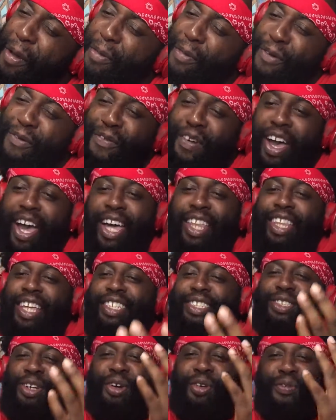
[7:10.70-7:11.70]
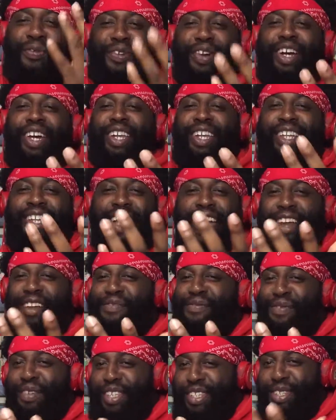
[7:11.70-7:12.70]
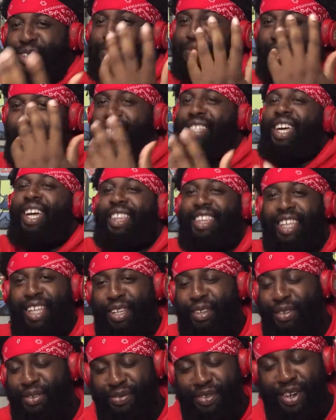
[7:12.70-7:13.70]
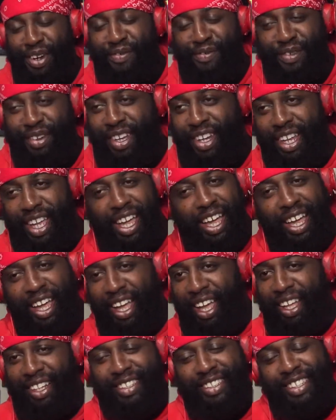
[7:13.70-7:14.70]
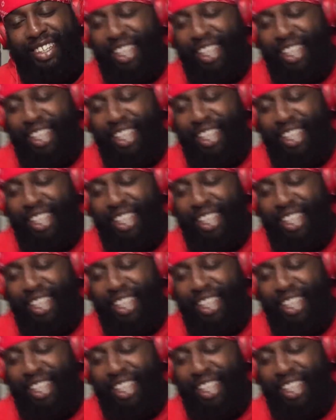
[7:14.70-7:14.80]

people find that joke funny and not offensive because I think it's very funny.